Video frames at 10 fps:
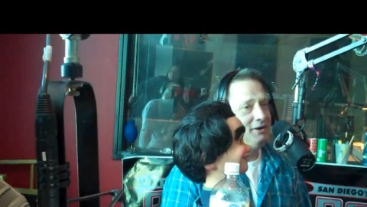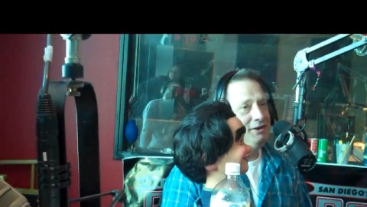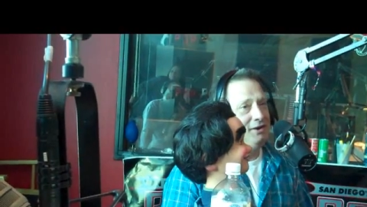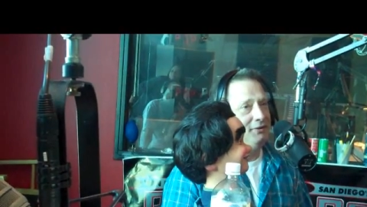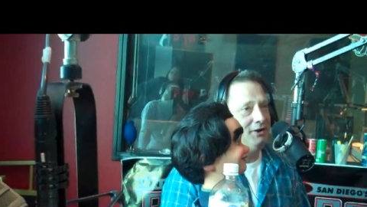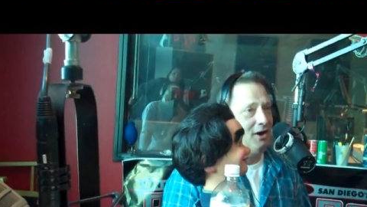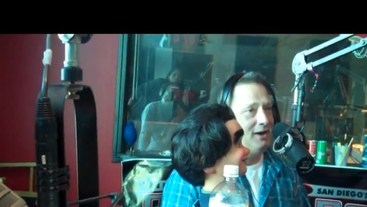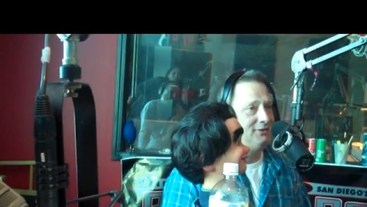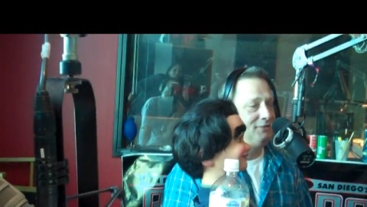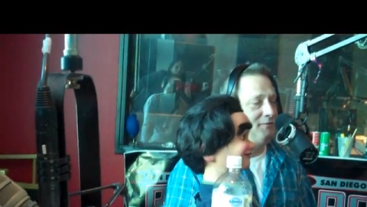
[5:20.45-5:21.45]
You know, the
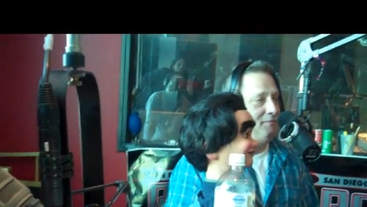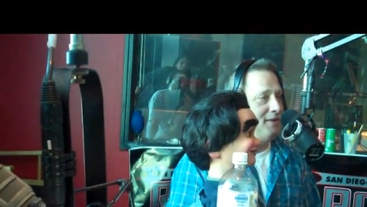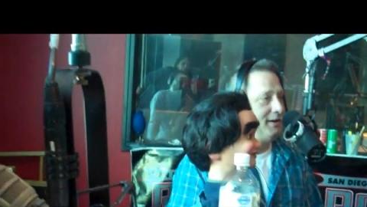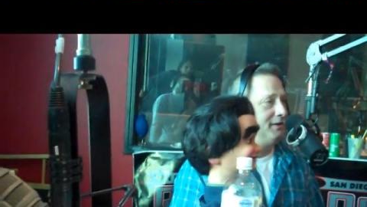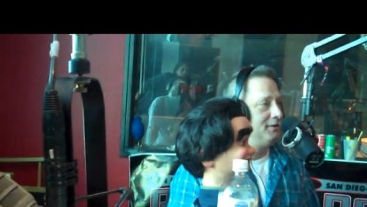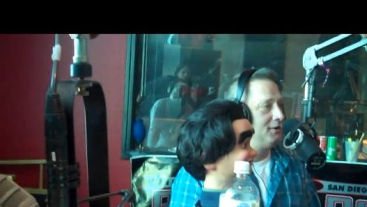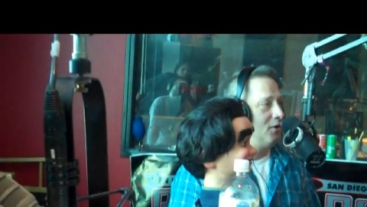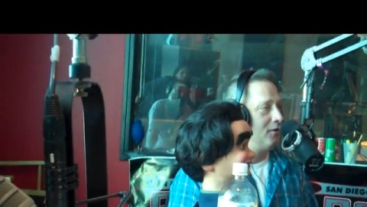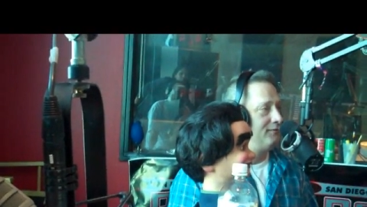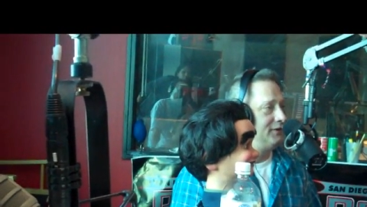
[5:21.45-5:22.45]
odds of me making a
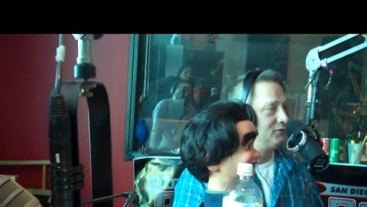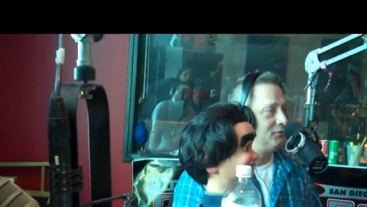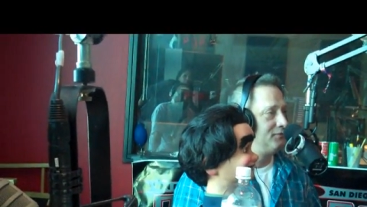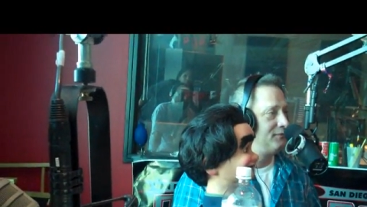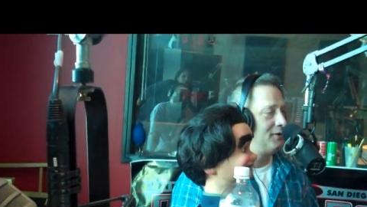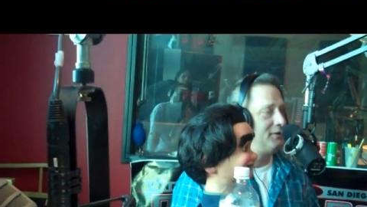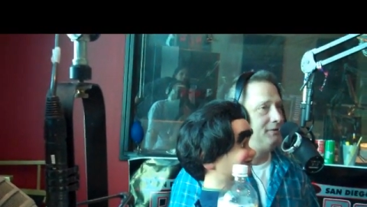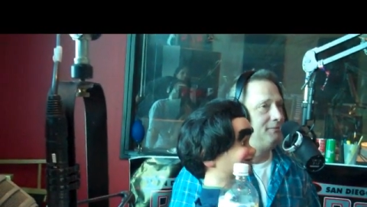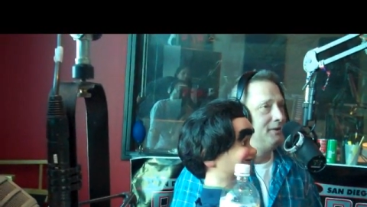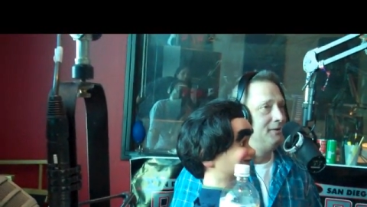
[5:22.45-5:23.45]
go of this were
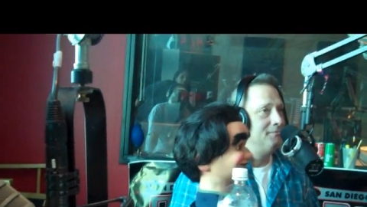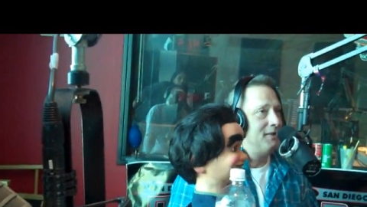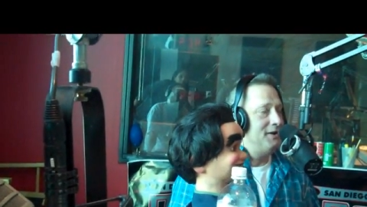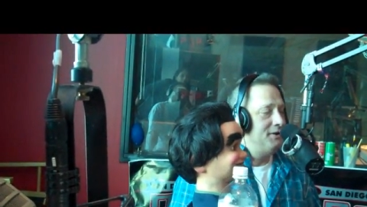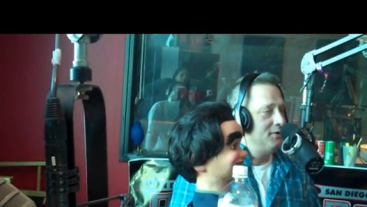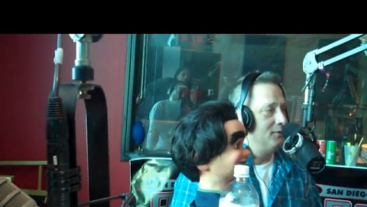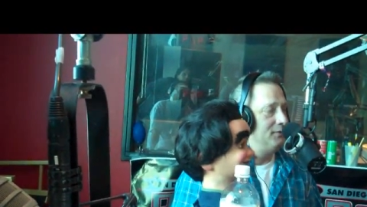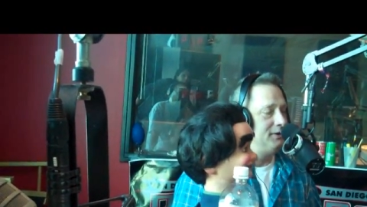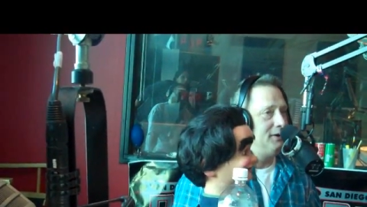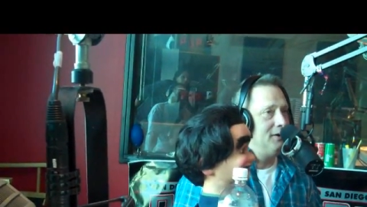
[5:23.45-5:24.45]
very minute,
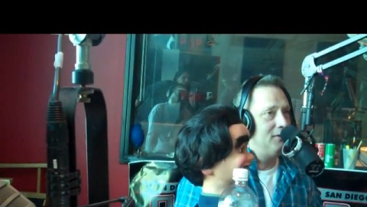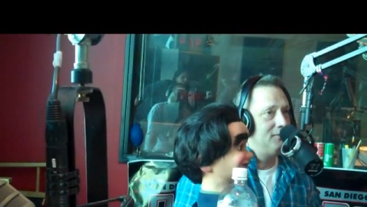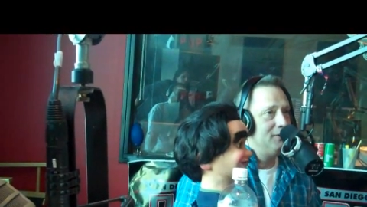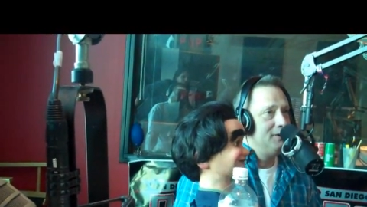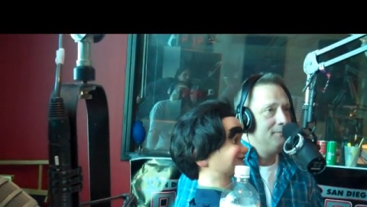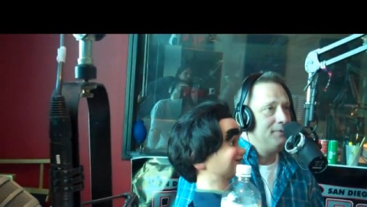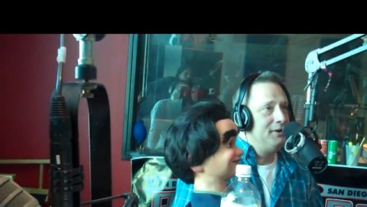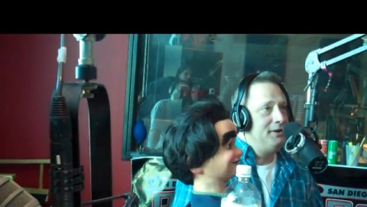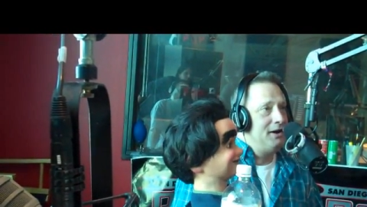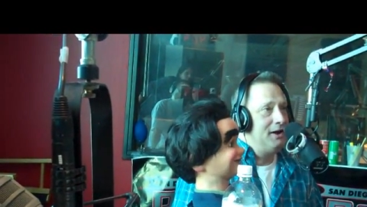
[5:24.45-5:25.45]
you know.
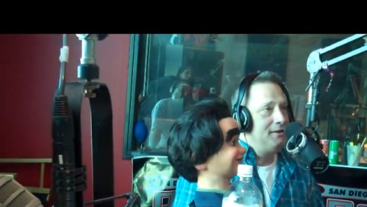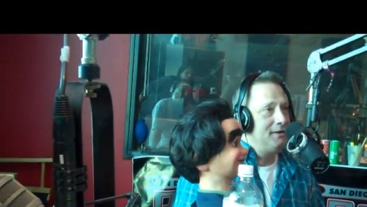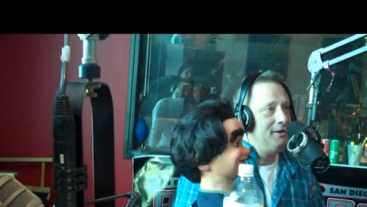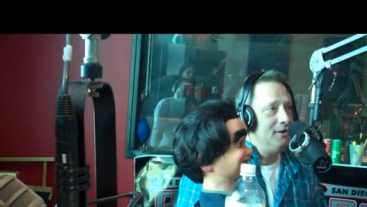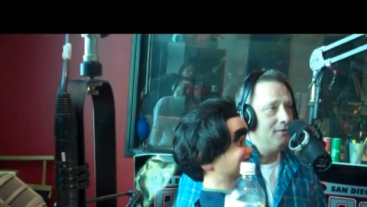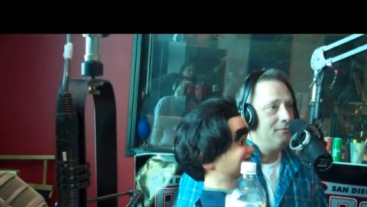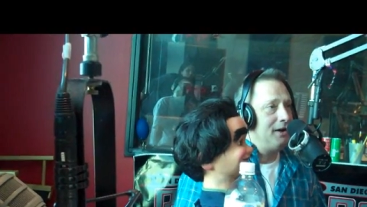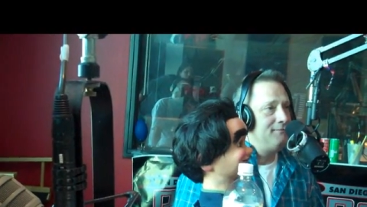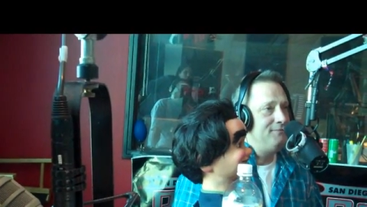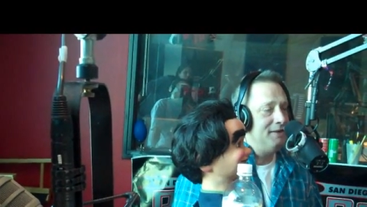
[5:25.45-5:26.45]
But, you know,
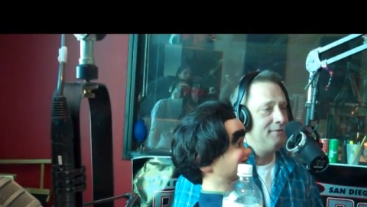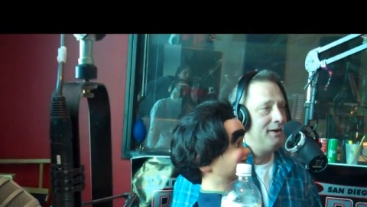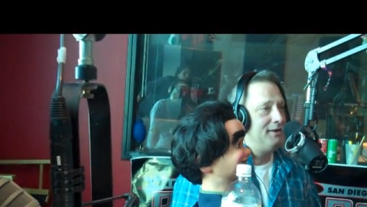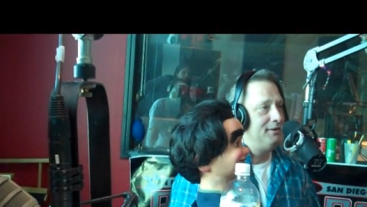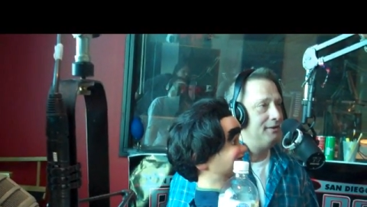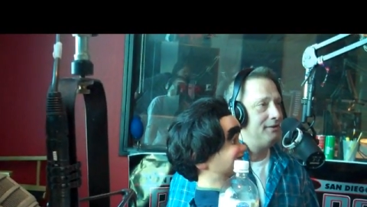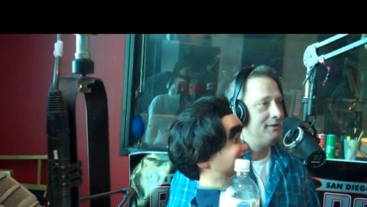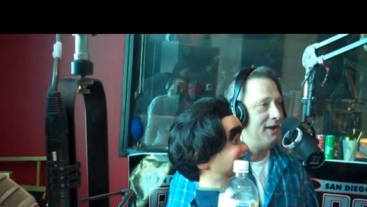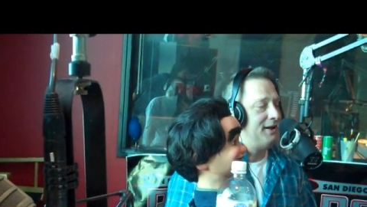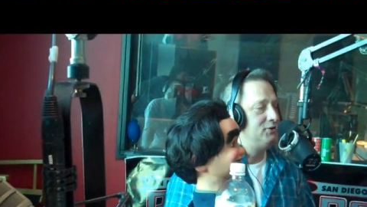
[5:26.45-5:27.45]
I've never had a
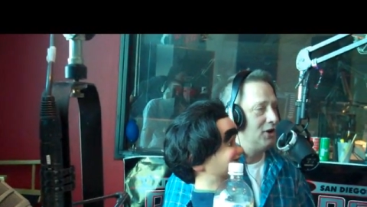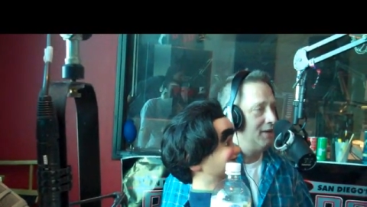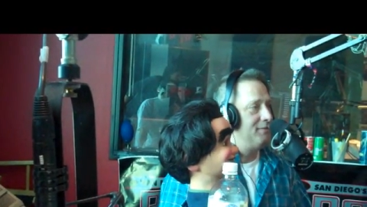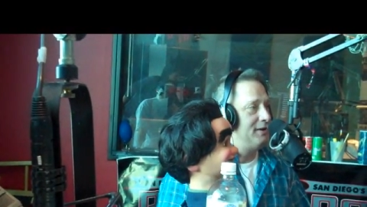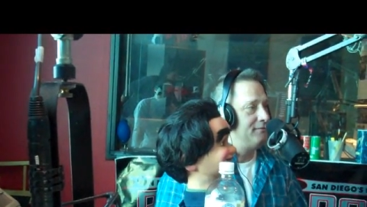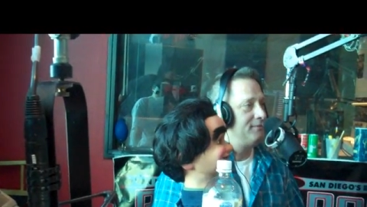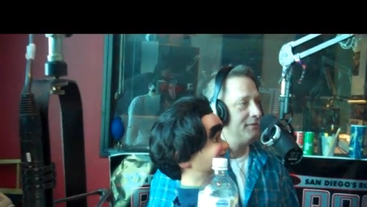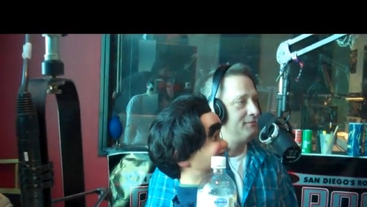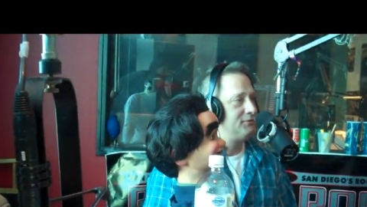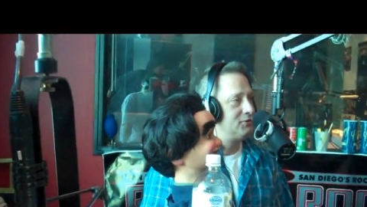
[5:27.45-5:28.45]
day job, and
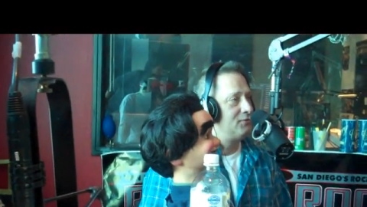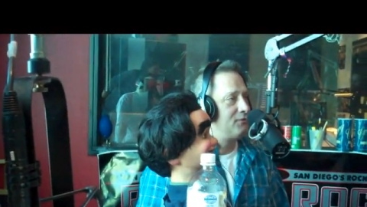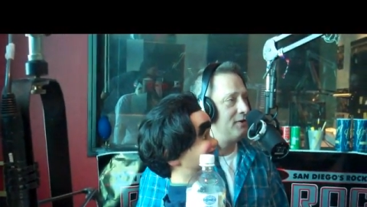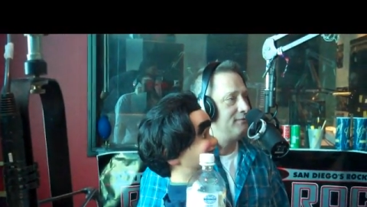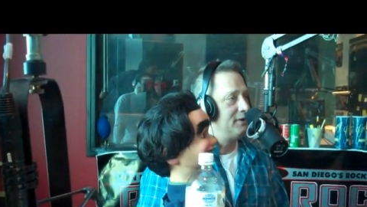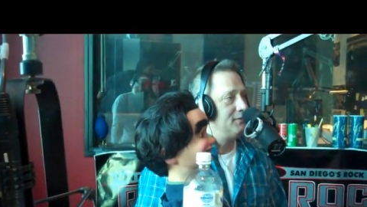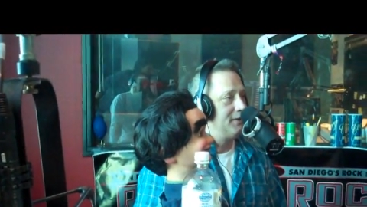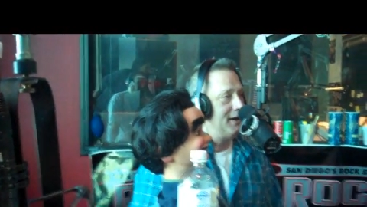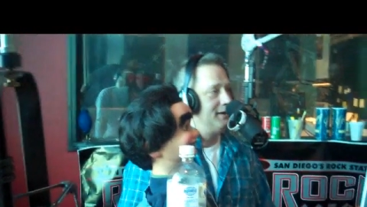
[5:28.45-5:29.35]
I've so far done okay.